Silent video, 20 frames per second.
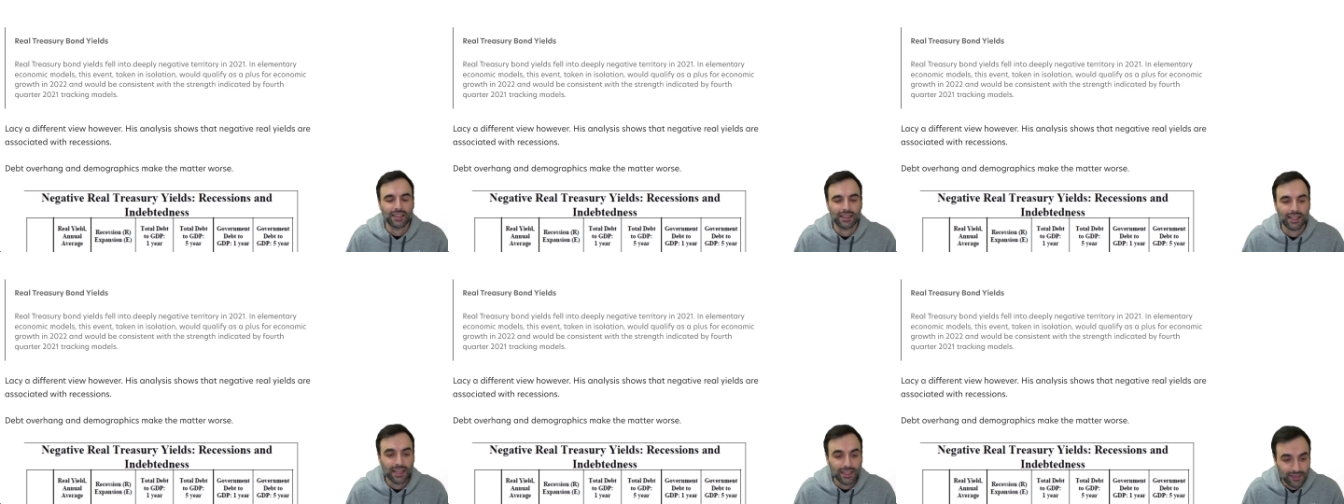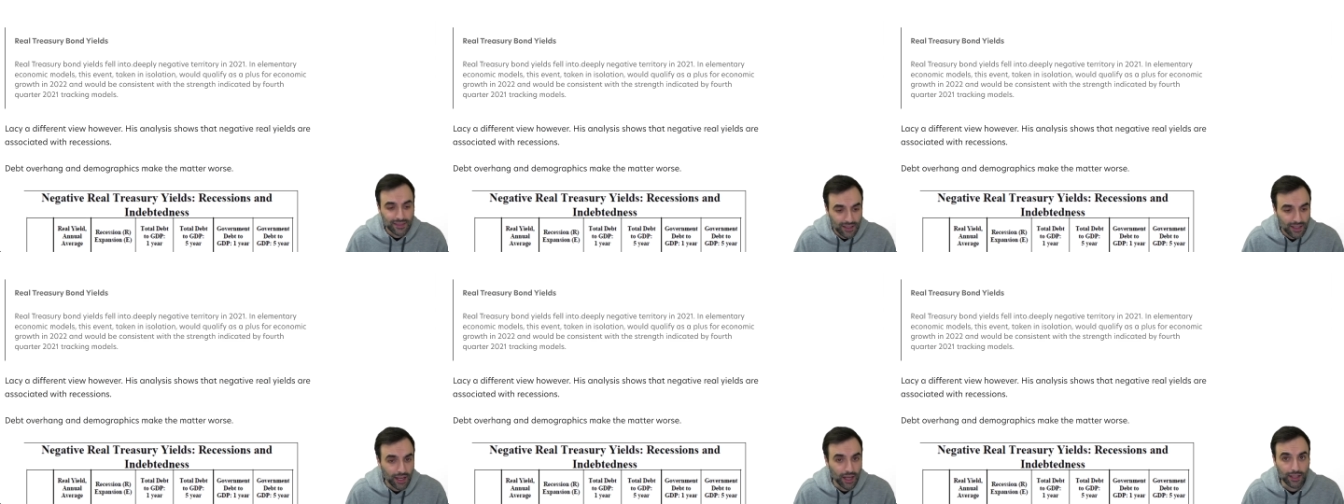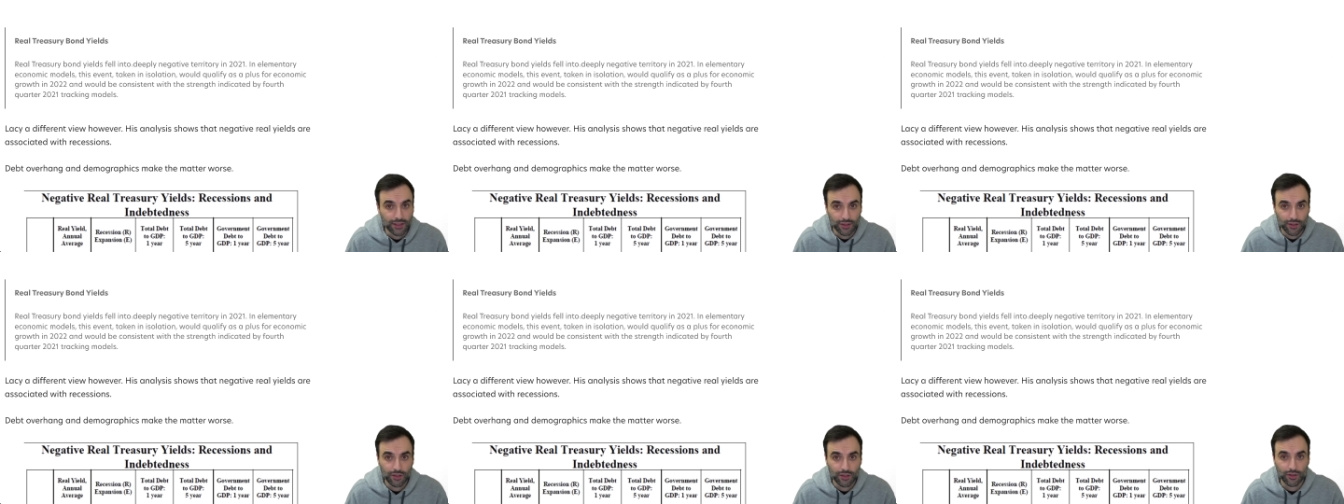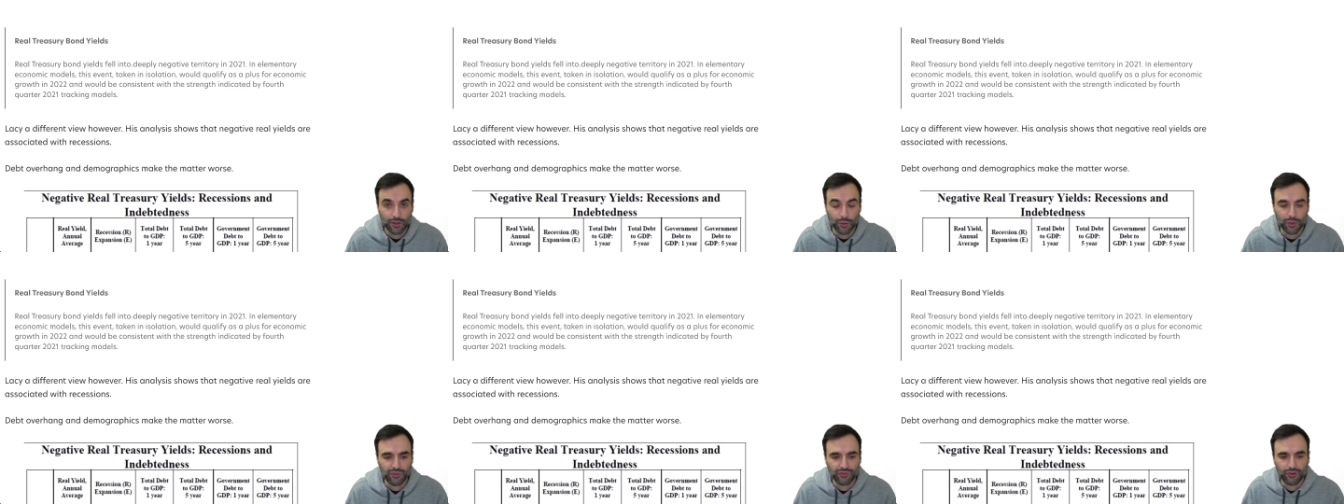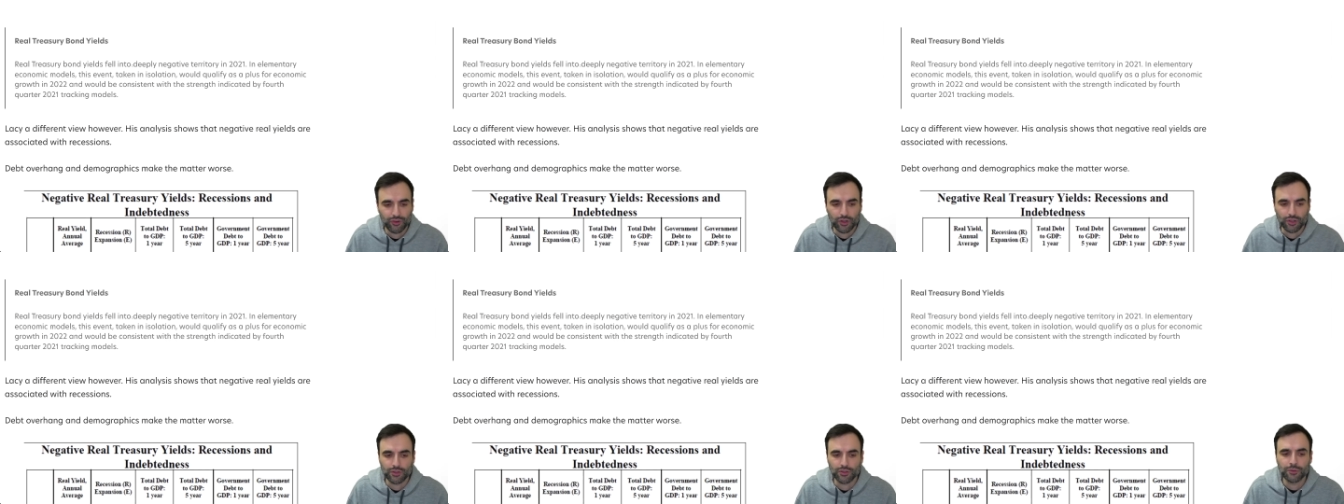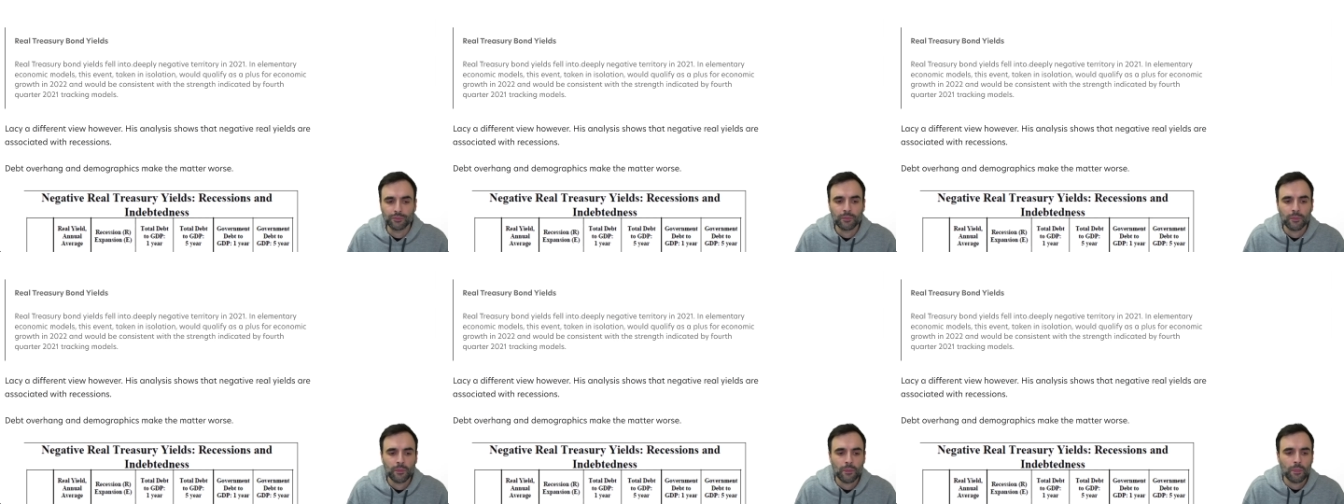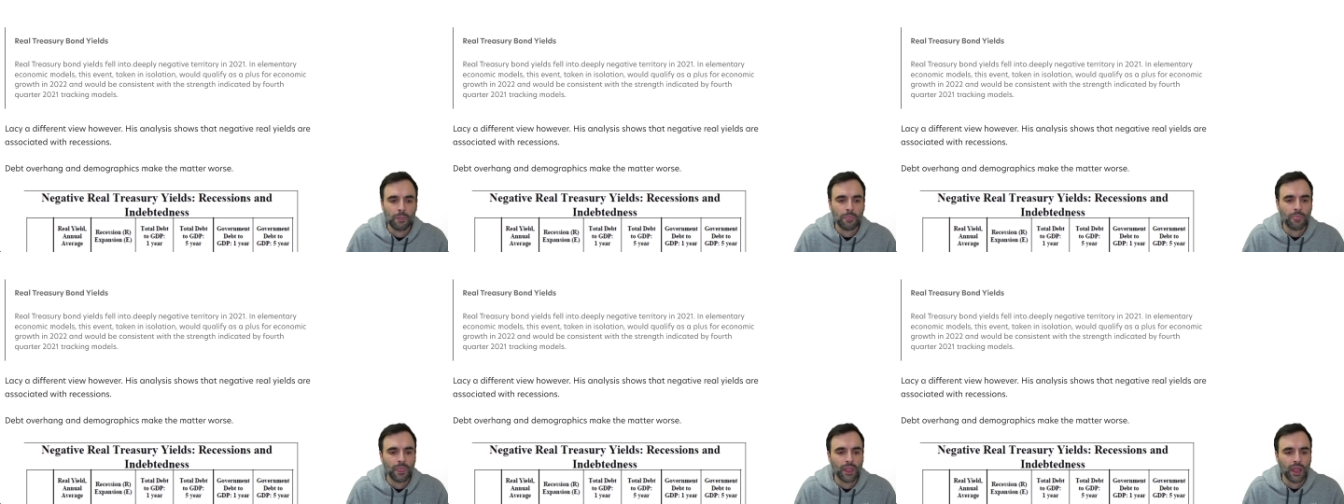Lacy Hunt, they're referring to,
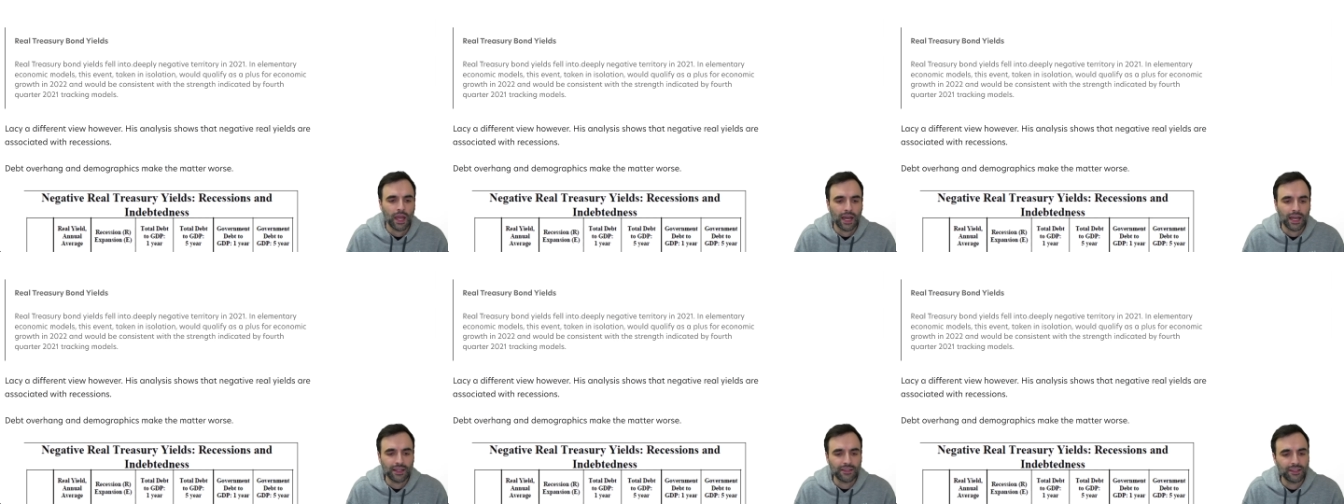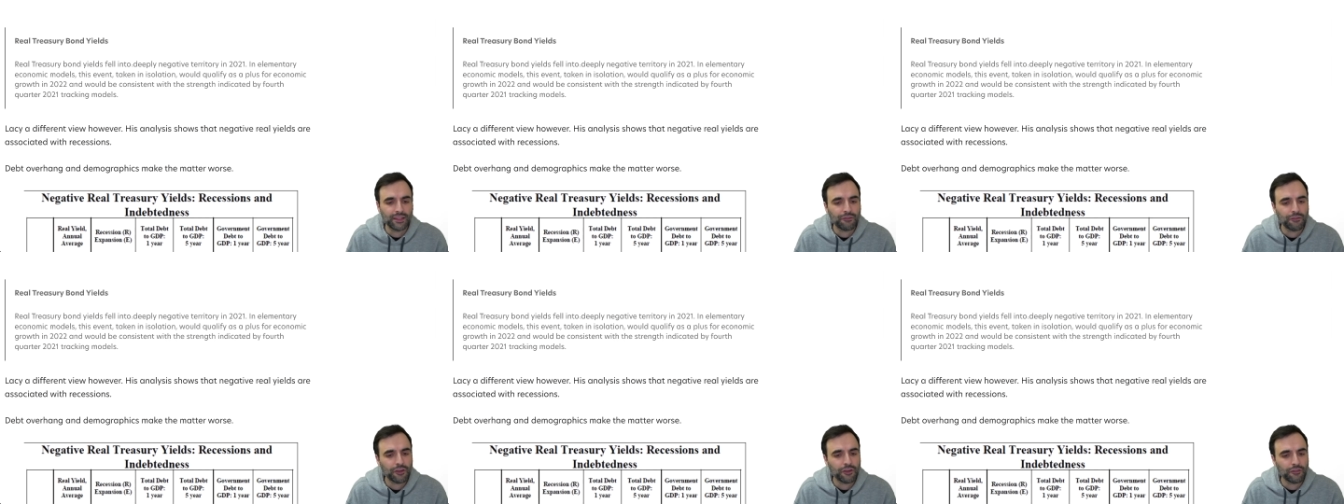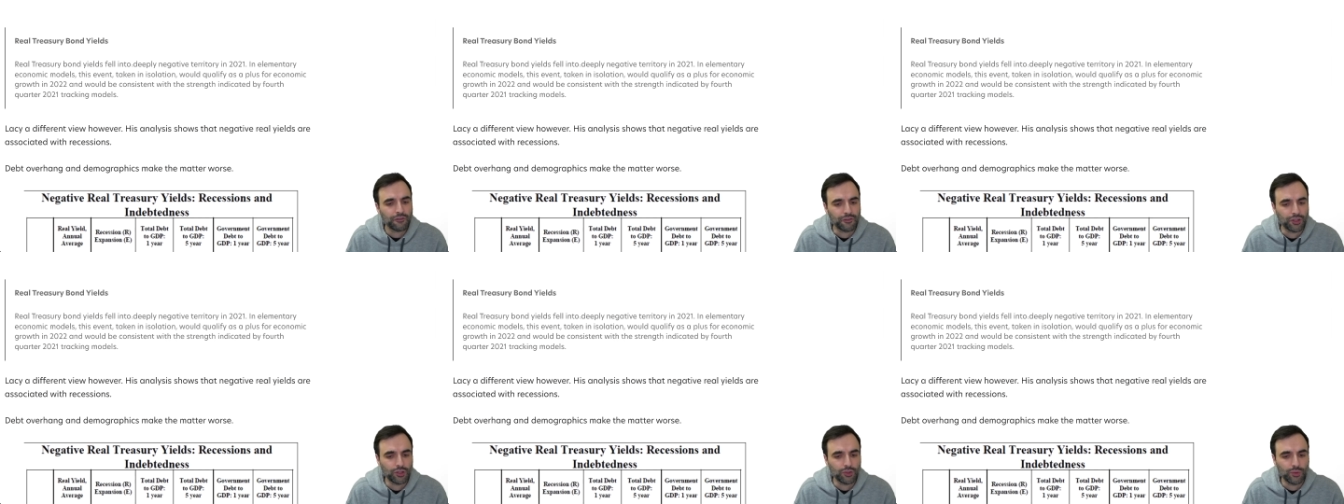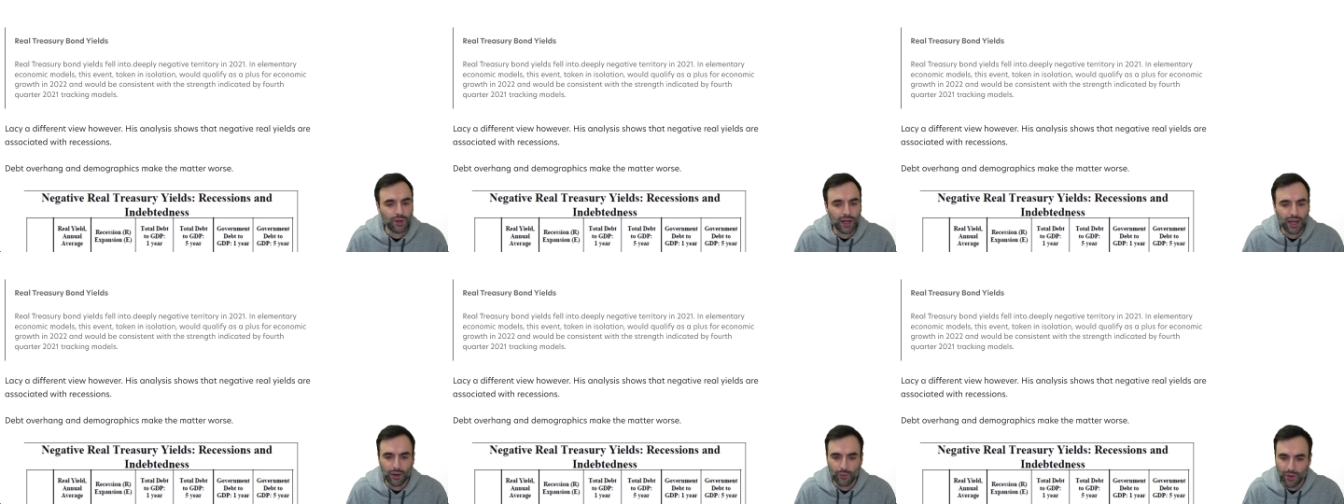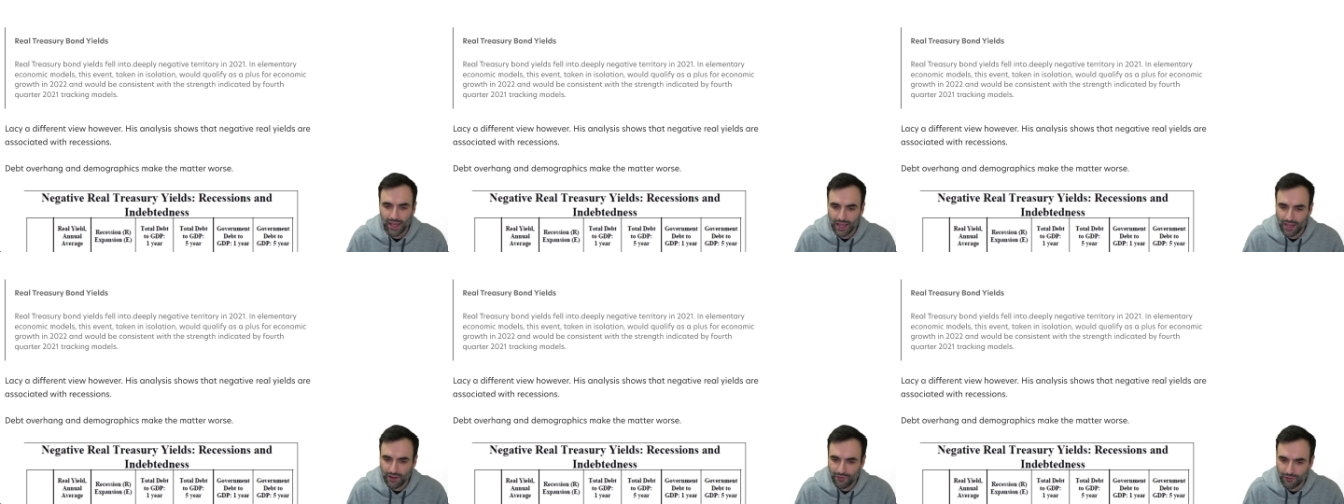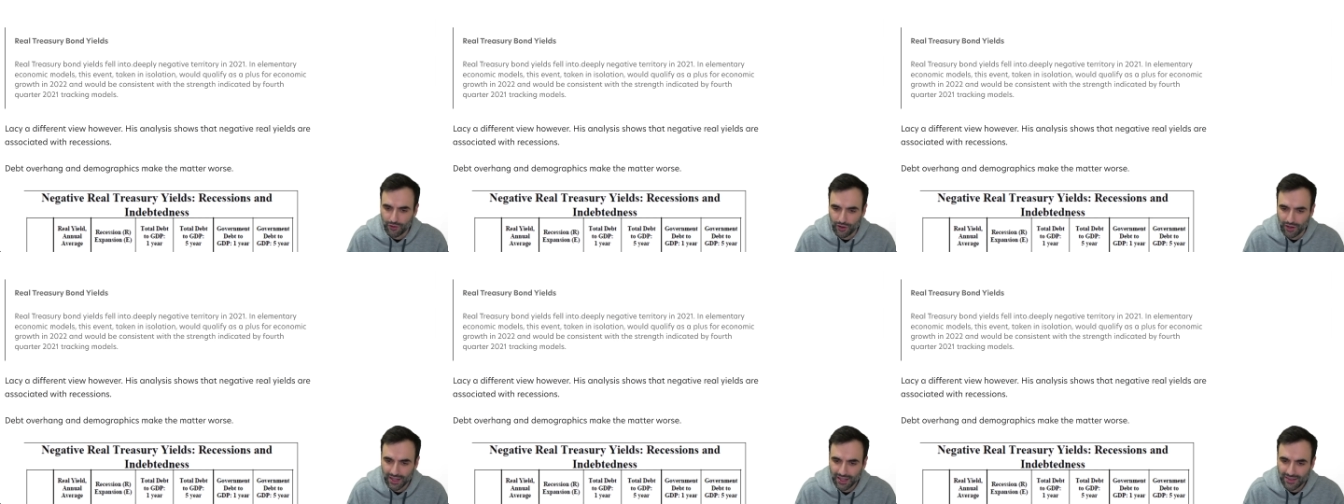had a different view, however.